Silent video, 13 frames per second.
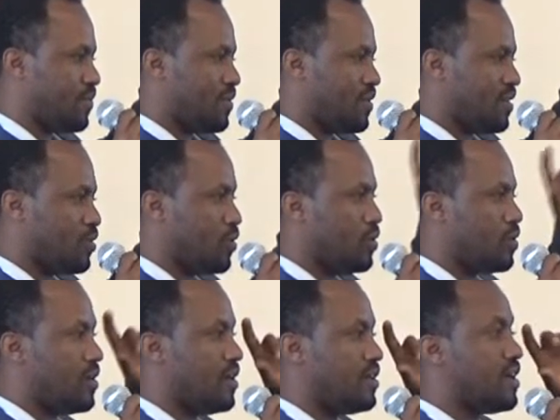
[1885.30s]
So
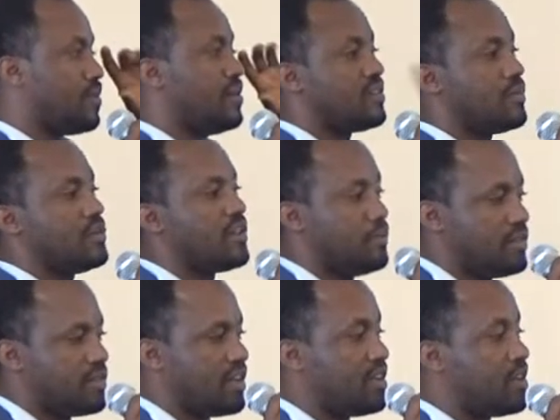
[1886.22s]
there must be some
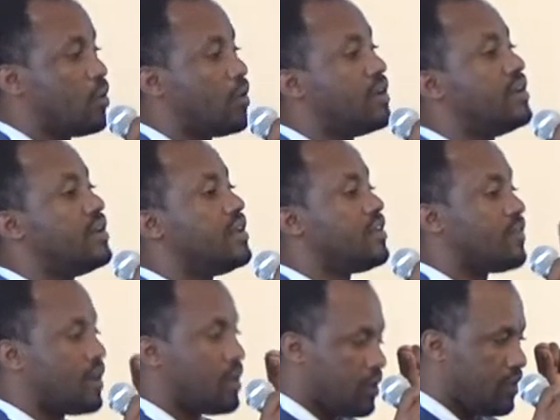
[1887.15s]
study on
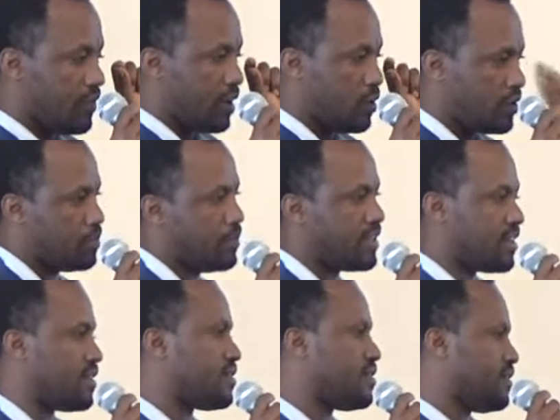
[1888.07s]
evaluation
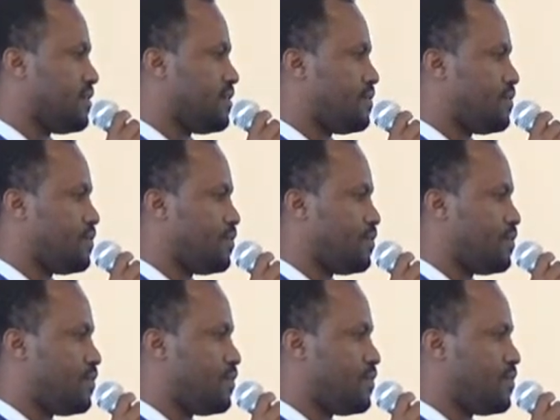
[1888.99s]
metrics.
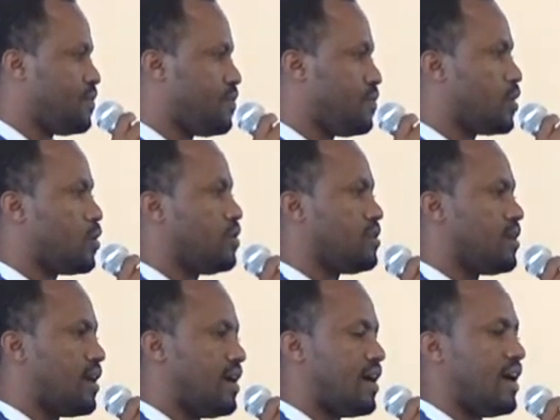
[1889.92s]
Because
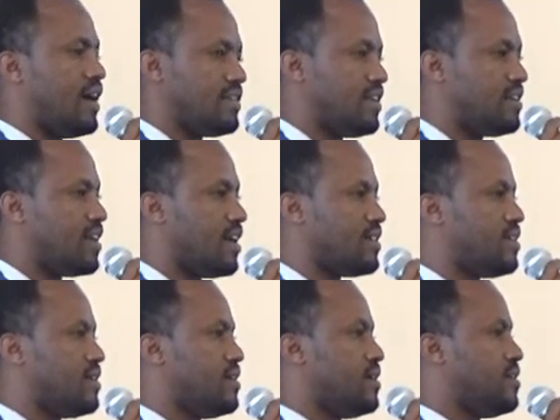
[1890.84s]
I said
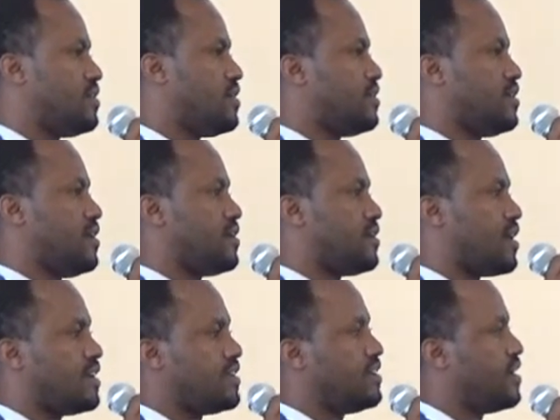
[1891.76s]
that the
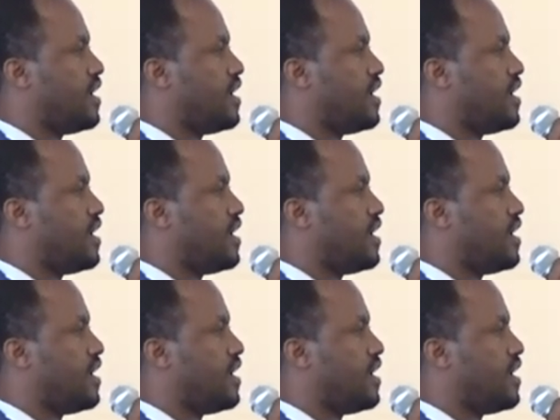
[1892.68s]
traditional